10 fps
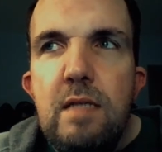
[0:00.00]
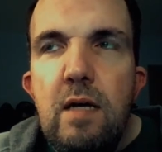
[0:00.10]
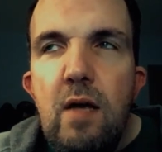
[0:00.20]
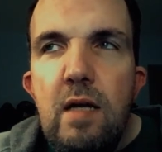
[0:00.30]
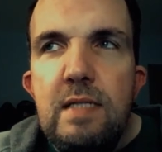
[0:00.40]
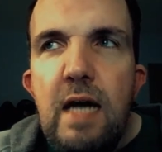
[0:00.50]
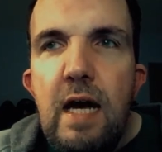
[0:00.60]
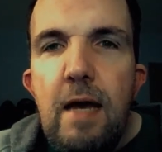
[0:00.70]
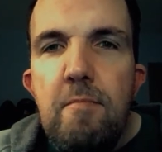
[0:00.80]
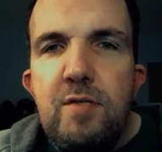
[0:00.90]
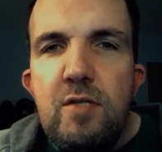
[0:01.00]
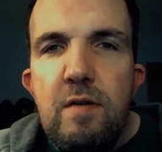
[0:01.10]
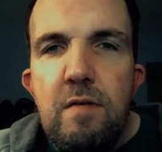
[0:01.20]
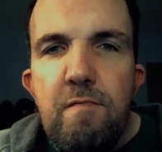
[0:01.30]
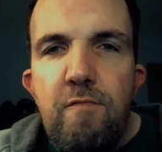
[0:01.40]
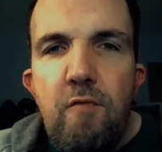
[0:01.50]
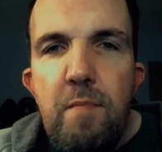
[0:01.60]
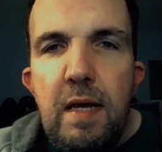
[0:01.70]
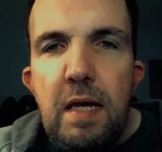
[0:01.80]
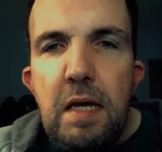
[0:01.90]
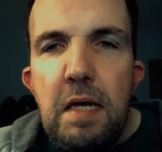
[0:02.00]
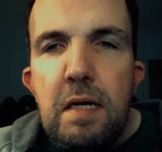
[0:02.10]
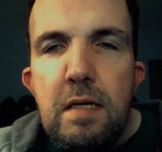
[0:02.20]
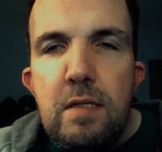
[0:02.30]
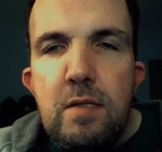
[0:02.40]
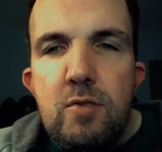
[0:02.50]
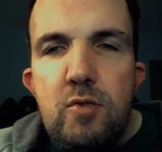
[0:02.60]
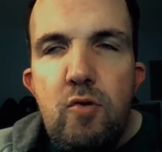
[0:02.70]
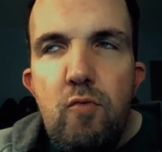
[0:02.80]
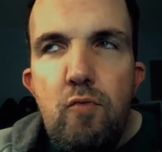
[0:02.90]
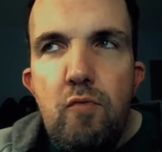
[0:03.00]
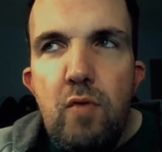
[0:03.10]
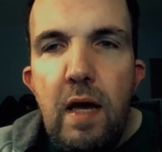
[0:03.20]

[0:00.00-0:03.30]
a lot of time for me to